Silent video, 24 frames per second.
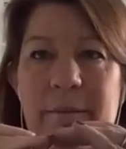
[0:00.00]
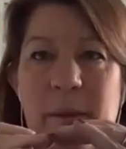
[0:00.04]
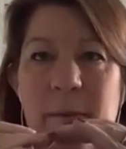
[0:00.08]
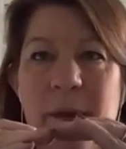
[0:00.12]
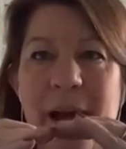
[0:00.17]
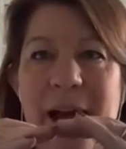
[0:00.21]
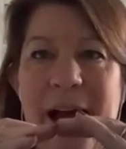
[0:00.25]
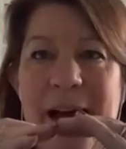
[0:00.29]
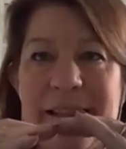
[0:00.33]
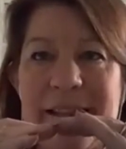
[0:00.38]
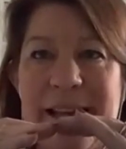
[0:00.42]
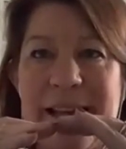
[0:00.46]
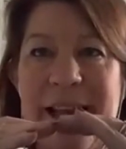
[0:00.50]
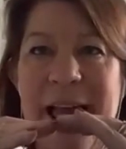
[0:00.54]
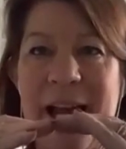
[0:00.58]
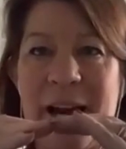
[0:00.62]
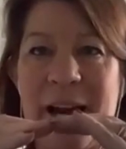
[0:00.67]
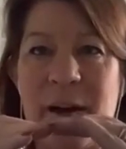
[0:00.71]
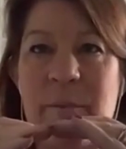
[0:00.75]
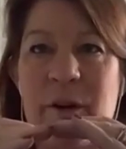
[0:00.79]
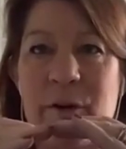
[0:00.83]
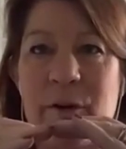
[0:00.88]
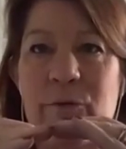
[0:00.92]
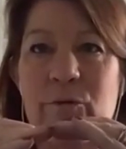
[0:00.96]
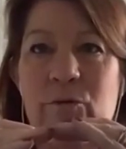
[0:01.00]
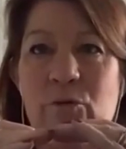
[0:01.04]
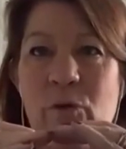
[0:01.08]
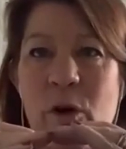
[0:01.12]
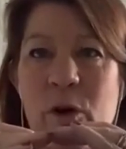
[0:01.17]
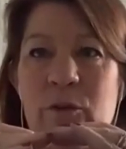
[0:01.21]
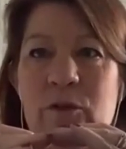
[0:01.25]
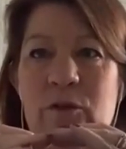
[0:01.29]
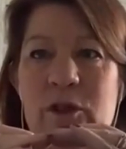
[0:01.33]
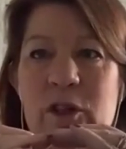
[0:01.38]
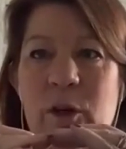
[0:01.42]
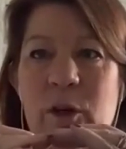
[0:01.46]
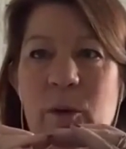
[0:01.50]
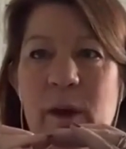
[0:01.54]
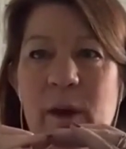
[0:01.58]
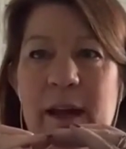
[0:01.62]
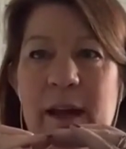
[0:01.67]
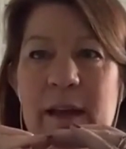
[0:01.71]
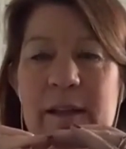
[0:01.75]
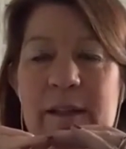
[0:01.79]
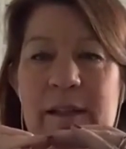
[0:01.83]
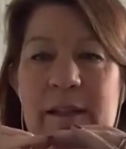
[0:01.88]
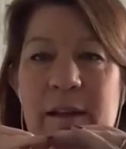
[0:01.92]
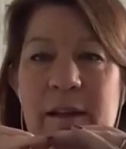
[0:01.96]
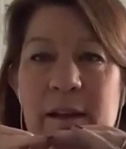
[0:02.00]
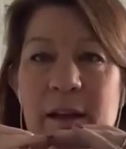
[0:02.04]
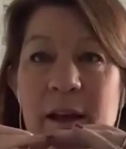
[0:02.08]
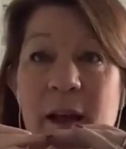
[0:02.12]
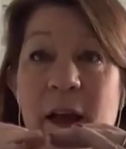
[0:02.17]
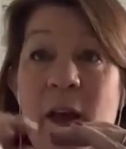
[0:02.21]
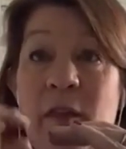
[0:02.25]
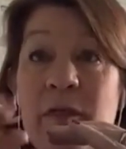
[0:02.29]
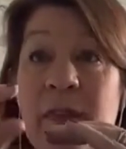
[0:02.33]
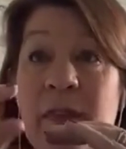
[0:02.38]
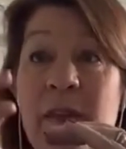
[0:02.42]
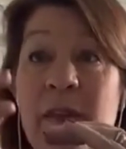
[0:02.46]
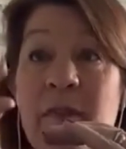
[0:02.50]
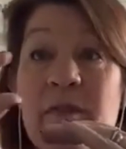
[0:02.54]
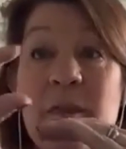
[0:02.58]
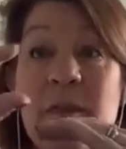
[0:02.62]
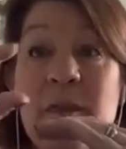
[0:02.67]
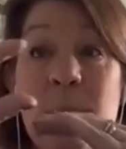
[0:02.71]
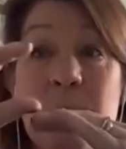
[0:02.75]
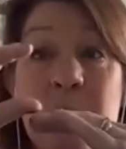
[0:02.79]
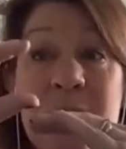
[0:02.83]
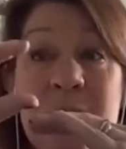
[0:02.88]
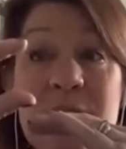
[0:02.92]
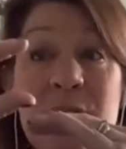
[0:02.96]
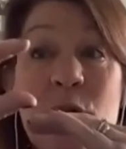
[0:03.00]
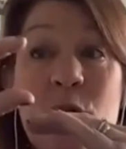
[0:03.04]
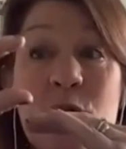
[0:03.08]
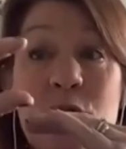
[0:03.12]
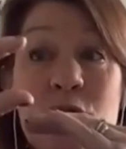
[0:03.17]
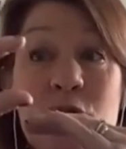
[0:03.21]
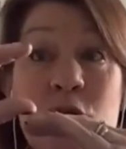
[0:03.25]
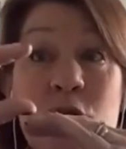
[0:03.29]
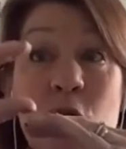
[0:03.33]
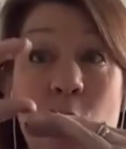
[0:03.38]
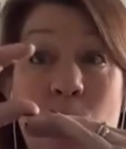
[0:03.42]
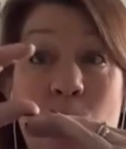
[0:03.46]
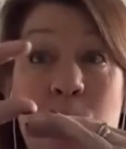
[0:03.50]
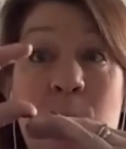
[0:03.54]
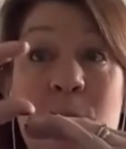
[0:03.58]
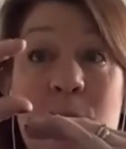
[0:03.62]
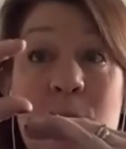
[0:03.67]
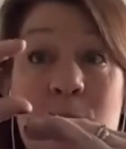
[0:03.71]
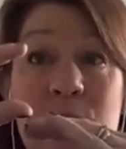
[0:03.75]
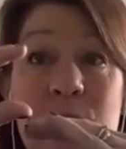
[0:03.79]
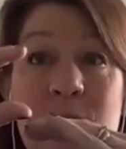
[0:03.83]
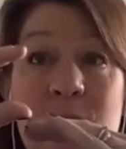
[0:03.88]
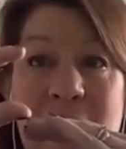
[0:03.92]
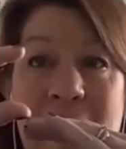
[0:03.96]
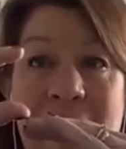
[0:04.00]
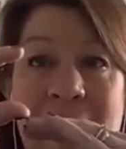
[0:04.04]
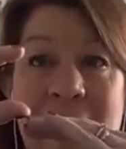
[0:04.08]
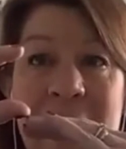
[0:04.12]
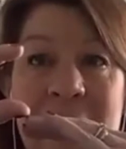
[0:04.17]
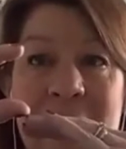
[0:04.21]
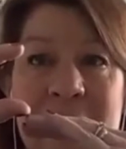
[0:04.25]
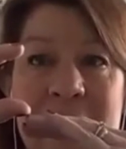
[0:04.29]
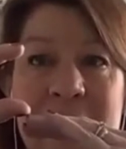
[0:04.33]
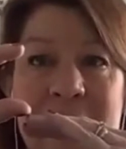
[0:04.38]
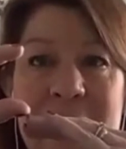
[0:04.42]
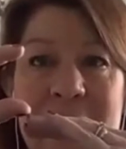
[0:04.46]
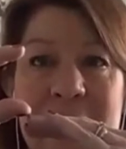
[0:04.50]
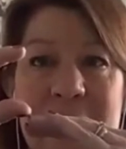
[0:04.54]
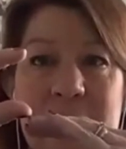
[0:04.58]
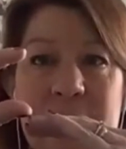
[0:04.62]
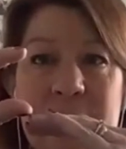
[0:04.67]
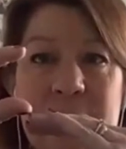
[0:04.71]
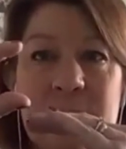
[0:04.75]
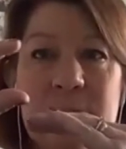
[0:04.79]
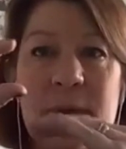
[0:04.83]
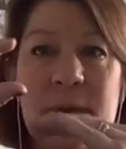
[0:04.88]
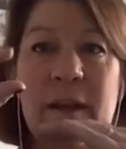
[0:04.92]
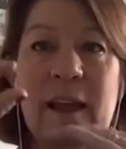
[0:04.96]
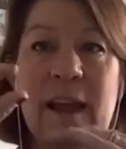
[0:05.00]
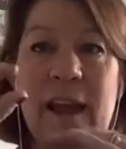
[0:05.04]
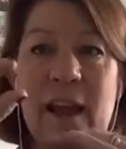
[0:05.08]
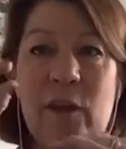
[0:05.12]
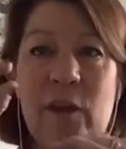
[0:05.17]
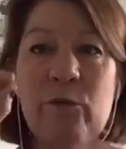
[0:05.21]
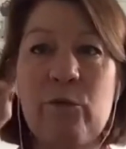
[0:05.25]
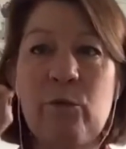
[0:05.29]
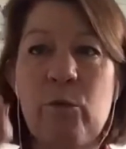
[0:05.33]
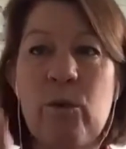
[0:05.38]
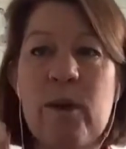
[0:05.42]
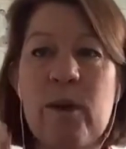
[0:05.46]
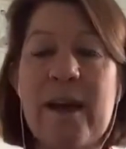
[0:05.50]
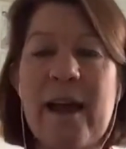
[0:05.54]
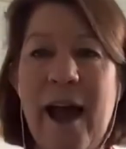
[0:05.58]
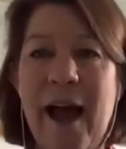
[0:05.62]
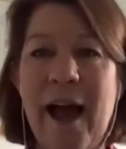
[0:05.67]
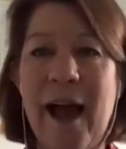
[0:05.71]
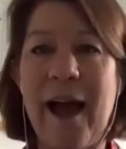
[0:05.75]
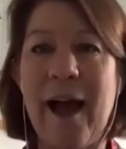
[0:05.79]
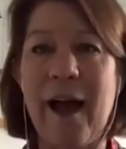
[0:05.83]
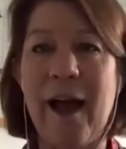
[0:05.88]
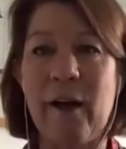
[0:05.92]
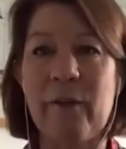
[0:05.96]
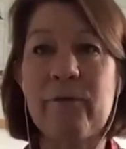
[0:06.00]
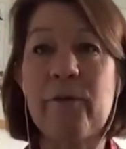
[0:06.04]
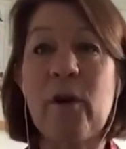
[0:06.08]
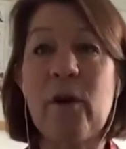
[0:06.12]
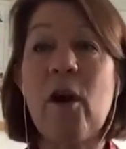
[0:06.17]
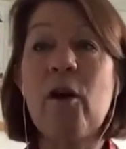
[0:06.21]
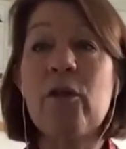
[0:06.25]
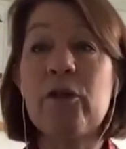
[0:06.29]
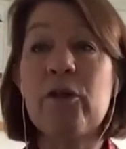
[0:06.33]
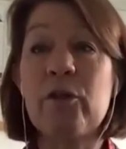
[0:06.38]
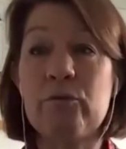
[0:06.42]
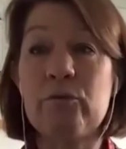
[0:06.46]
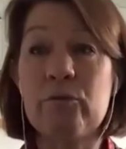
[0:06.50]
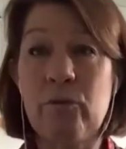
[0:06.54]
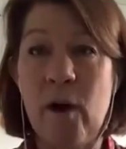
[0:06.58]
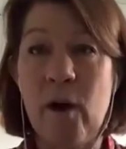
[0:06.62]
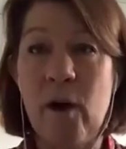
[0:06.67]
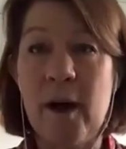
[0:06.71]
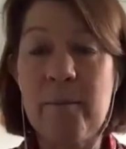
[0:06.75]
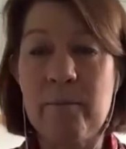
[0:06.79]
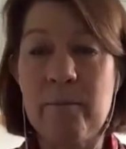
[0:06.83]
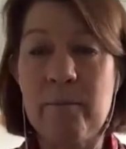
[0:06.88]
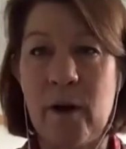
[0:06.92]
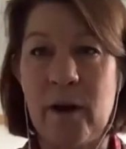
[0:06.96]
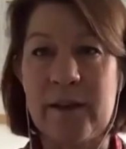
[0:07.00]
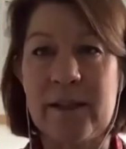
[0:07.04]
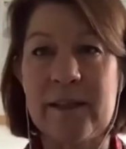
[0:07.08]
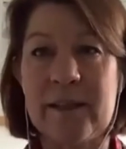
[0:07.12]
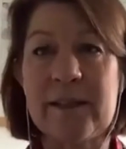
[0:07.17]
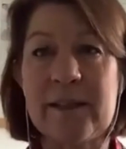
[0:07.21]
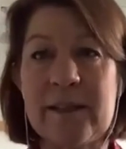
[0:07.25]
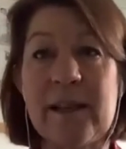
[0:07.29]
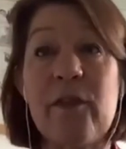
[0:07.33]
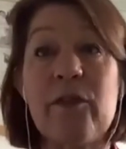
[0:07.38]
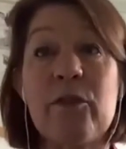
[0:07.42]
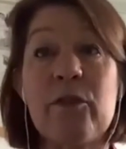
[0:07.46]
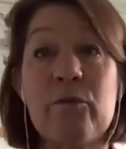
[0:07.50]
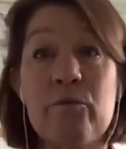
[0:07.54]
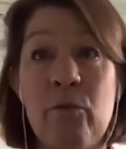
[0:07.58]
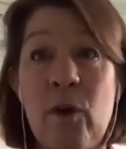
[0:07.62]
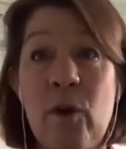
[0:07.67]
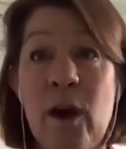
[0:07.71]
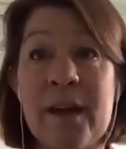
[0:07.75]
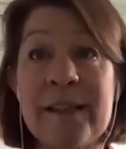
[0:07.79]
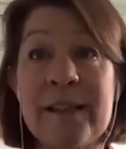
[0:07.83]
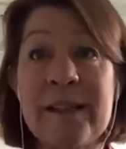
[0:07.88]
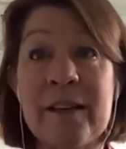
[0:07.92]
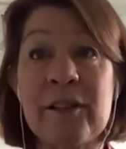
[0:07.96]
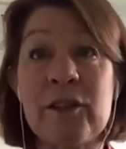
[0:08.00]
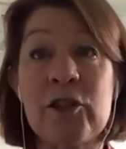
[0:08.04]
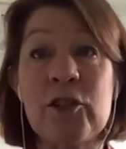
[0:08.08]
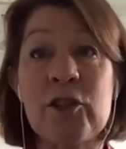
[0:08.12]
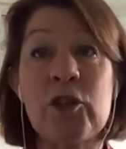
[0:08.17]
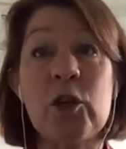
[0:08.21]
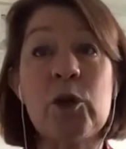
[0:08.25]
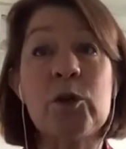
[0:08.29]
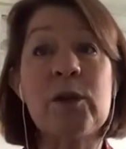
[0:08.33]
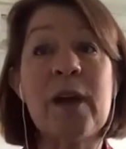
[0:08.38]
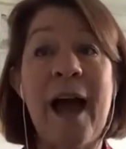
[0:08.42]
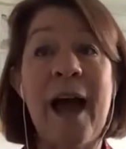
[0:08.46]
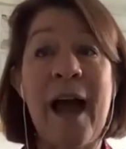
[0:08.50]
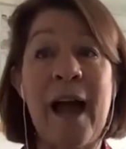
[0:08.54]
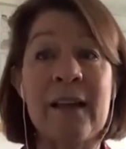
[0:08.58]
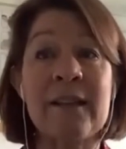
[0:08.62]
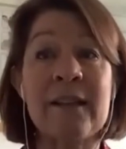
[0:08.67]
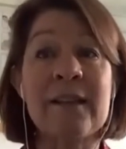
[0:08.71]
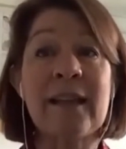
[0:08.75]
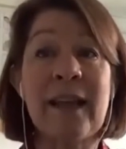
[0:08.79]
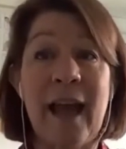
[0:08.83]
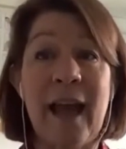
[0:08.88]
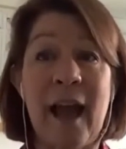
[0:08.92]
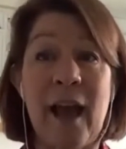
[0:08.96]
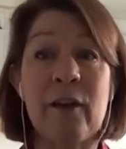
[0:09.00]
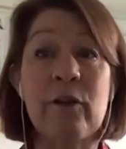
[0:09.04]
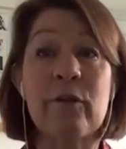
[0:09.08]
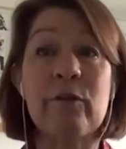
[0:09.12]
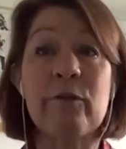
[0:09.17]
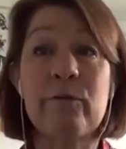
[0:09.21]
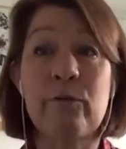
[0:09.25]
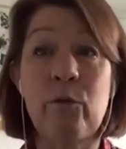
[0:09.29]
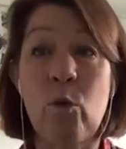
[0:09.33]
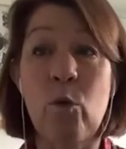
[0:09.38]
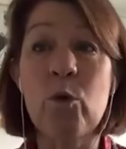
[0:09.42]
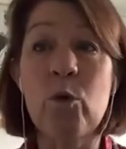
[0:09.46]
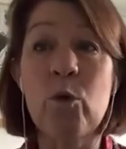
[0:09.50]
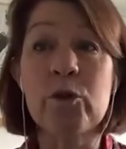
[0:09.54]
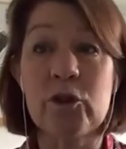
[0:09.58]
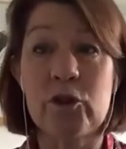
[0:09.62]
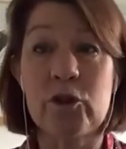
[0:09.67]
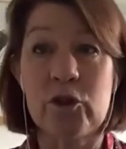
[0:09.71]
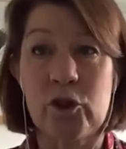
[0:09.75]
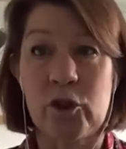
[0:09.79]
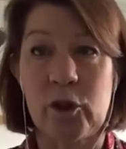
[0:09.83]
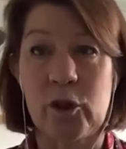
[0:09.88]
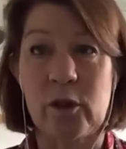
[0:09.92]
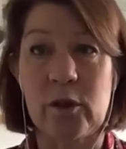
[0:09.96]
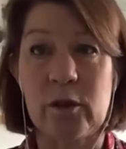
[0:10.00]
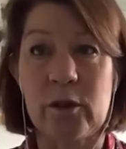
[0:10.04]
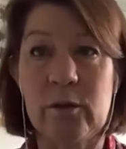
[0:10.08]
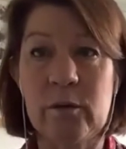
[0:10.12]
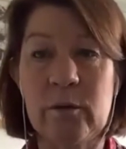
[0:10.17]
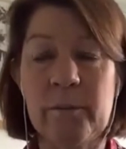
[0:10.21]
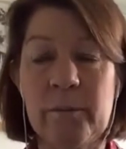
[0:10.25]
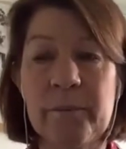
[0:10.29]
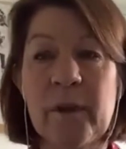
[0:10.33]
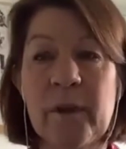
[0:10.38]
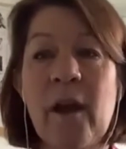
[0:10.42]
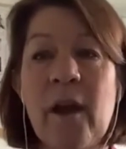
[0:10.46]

that has an element of growth to it, then the bit on top of that, if we have the right mindset, the right attitude, and can afford to,